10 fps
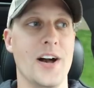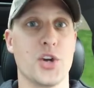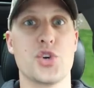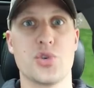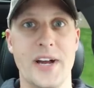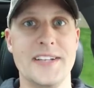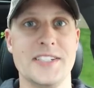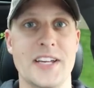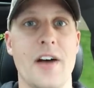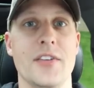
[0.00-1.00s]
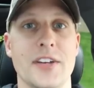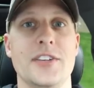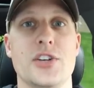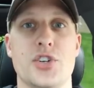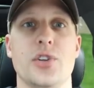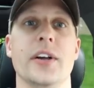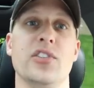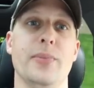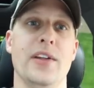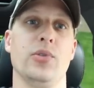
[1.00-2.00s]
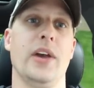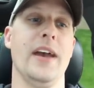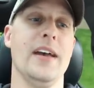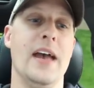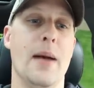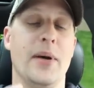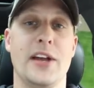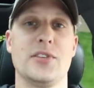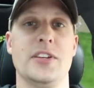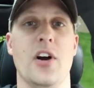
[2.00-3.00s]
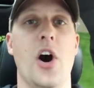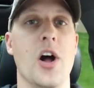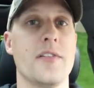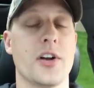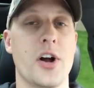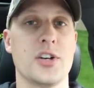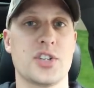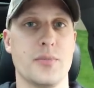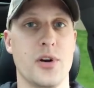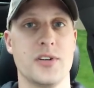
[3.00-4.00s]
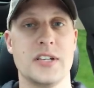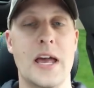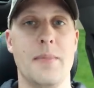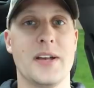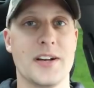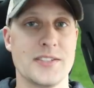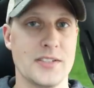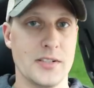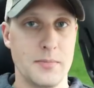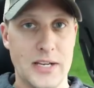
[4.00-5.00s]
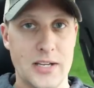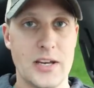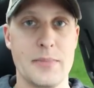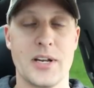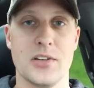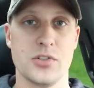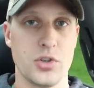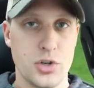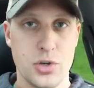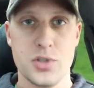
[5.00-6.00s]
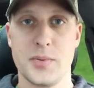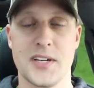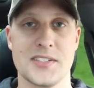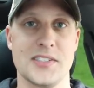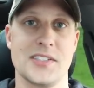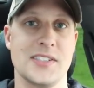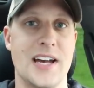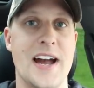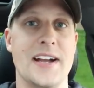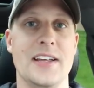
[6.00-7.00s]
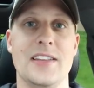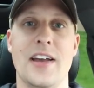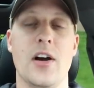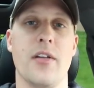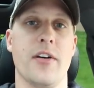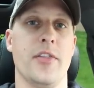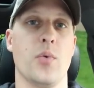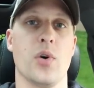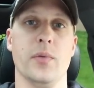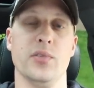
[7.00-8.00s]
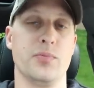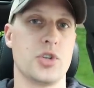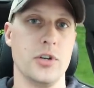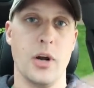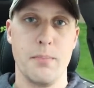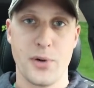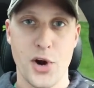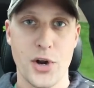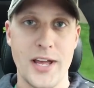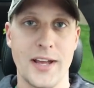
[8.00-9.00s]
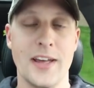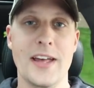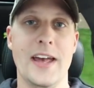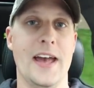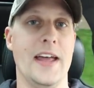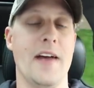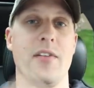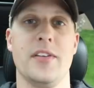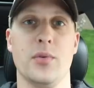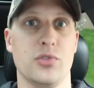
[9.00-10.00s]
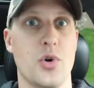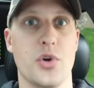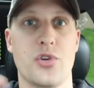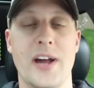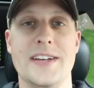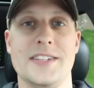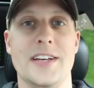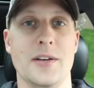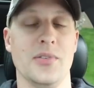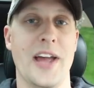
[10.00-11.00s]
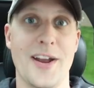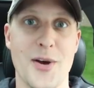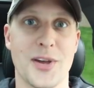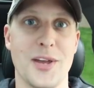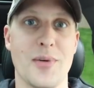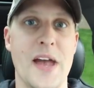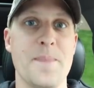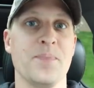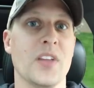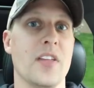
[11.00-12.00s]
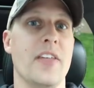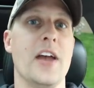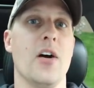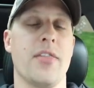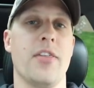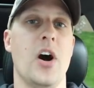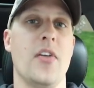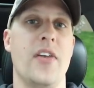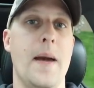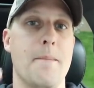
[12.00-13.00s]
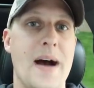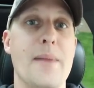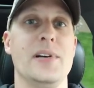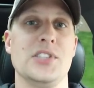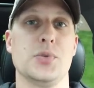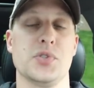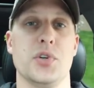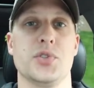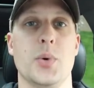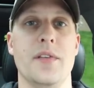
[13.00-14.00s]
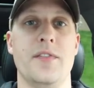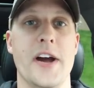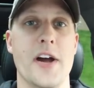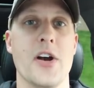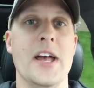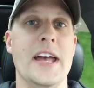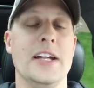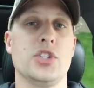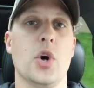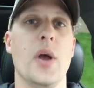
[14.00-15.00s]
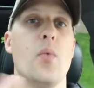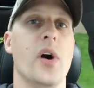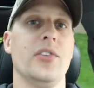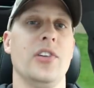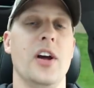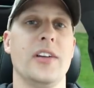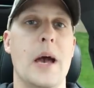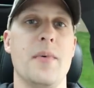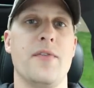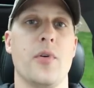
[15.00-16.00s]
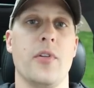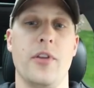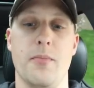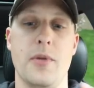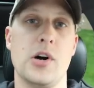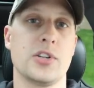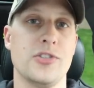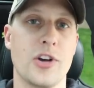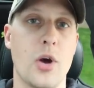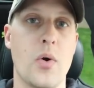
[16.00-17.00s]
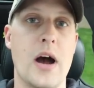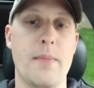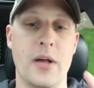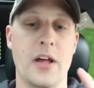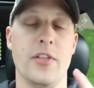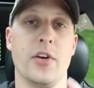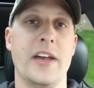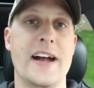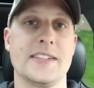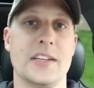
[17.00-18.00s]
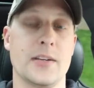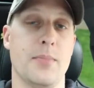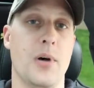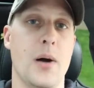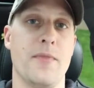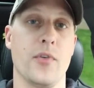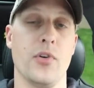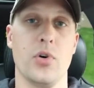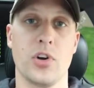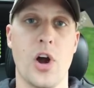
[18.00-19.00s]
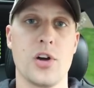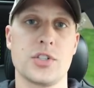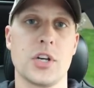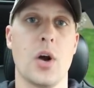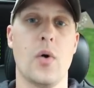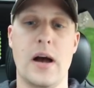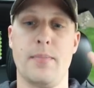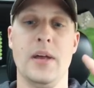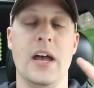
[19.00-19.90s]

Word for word: crazy of an additional expense, okay? But here's the deal, all of our customers, because of the media, because of news, because of society, they all thought the world was, you know, burning and everything was going crazy and it was anarchy, right? They all thought that my business was also on fire. And so it wasn't uncommon for their milk to go up, their gas at the pump for their own cars to go up,